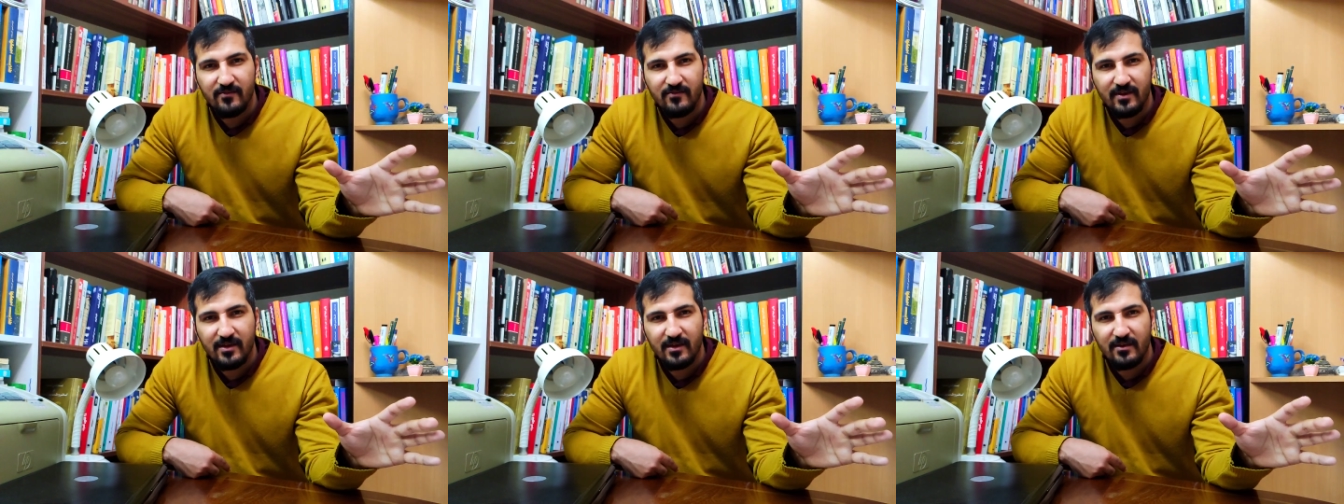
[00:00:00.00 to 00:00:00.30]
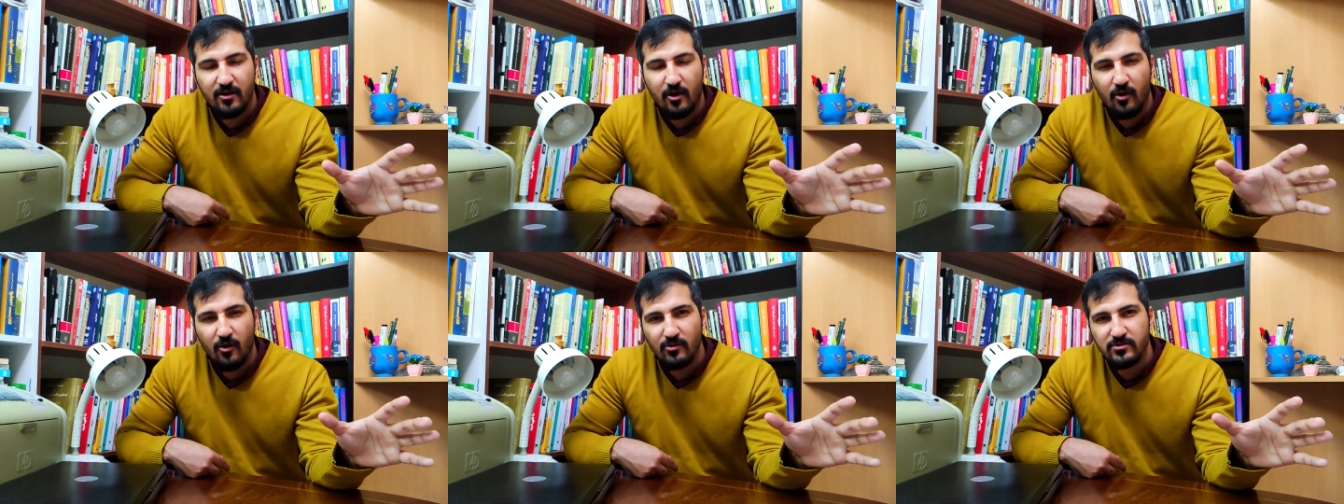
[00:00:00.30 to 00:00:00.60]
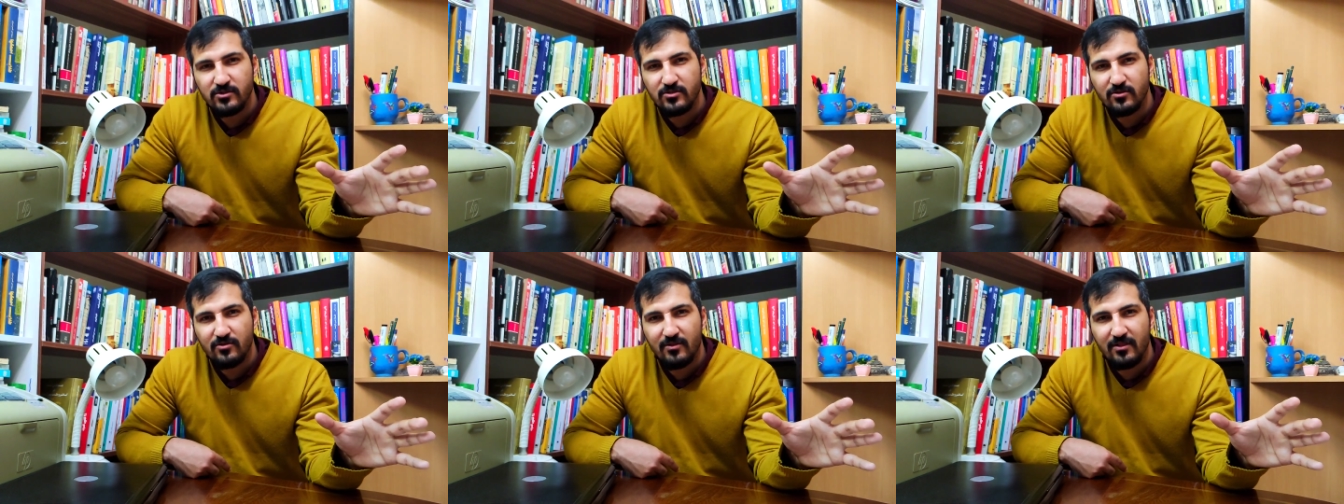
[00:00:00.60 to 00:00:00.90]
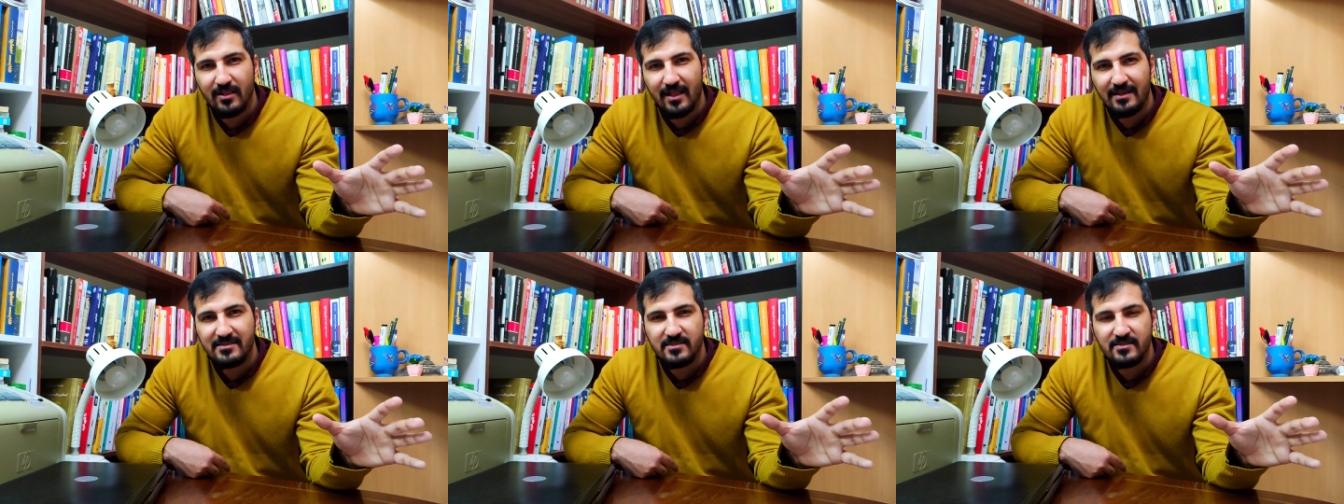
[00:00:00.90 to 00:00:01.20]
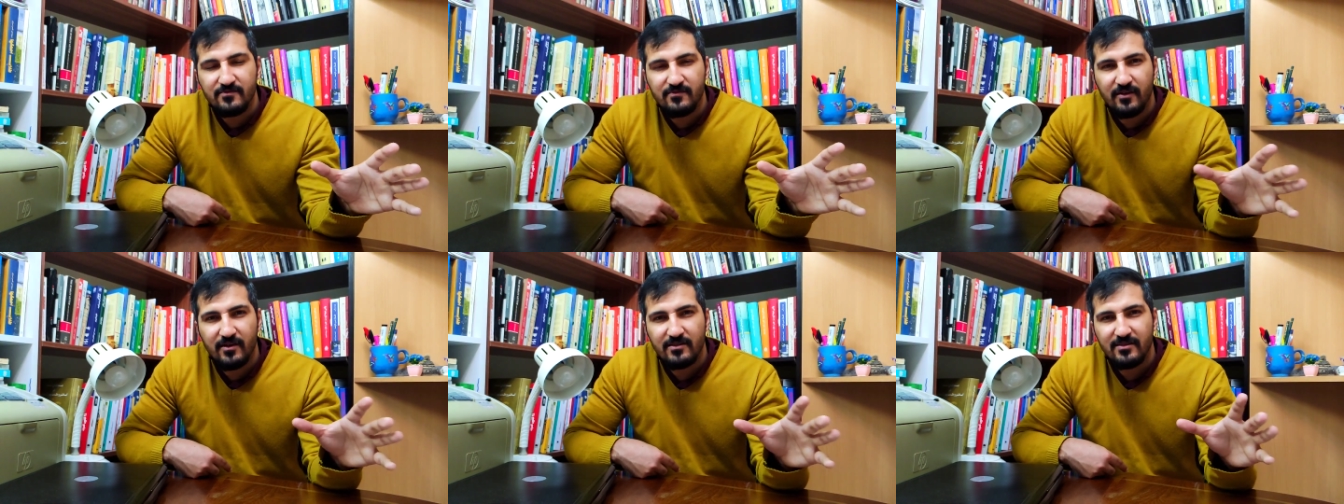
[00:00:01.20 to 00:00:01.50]
we can also
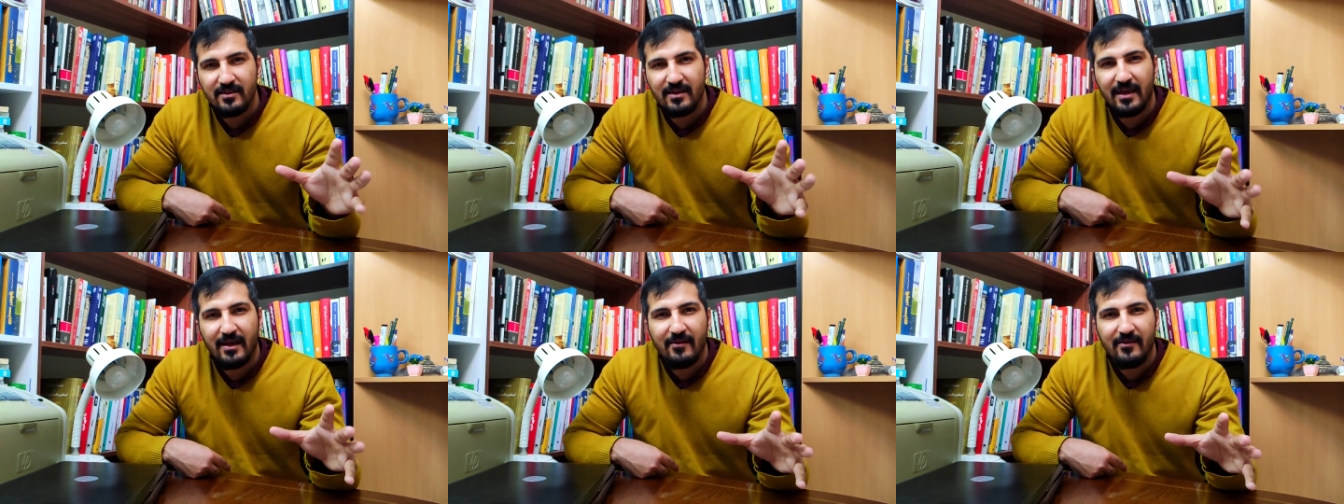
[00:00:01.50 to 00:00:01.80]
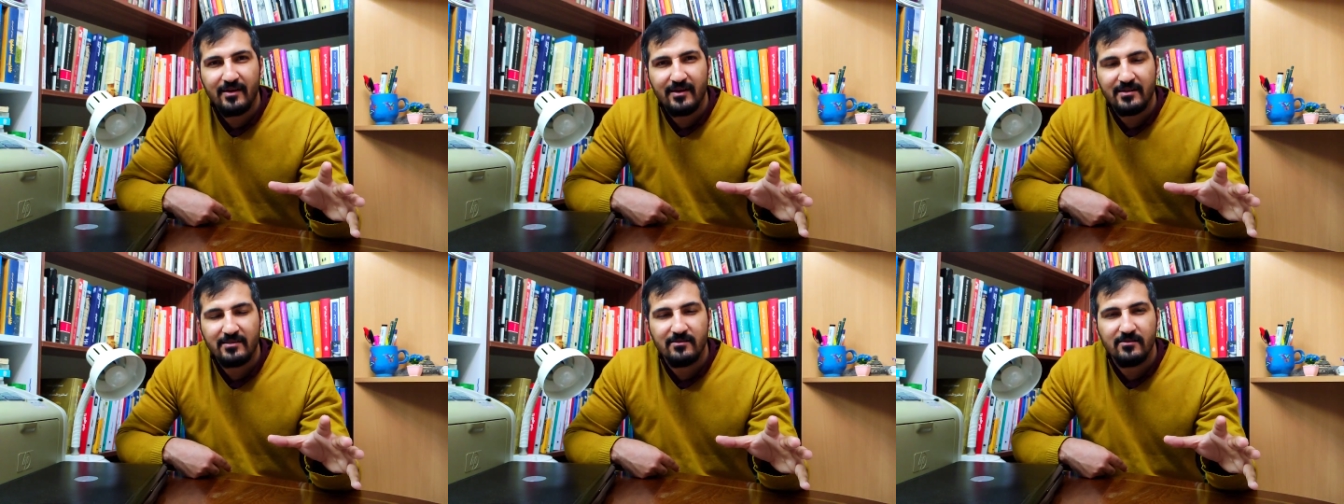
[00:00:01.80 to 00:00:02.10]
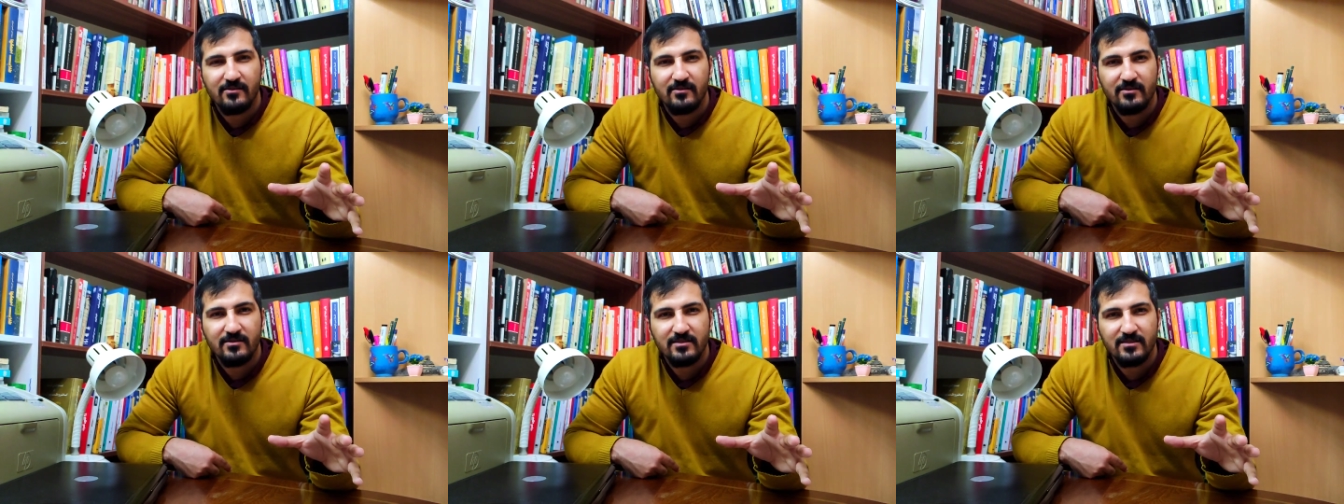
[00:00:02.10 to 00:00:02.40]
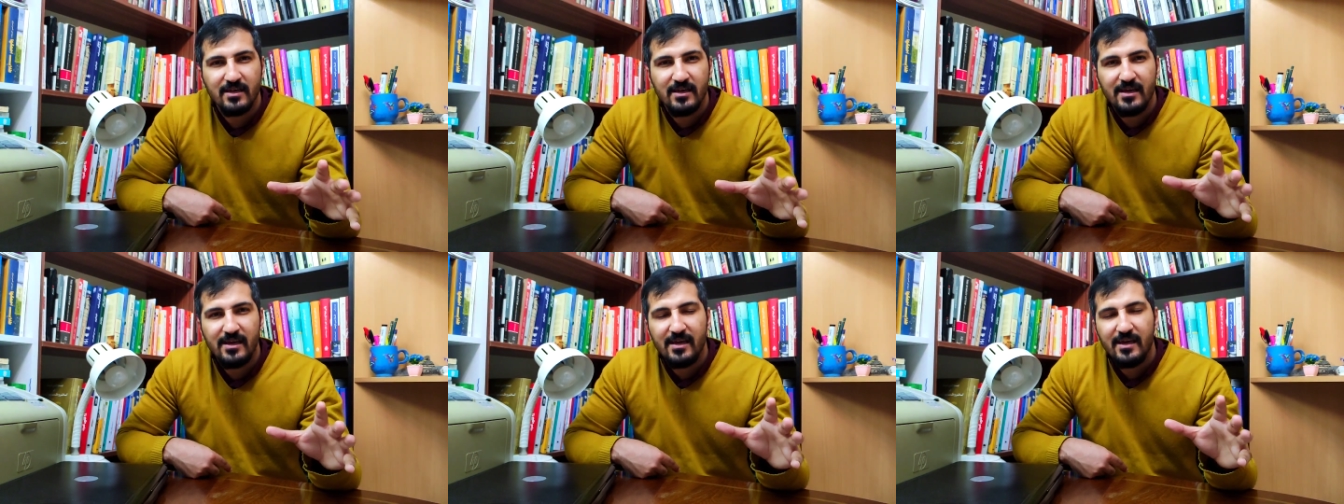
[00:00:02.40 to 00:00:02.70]
classify the characters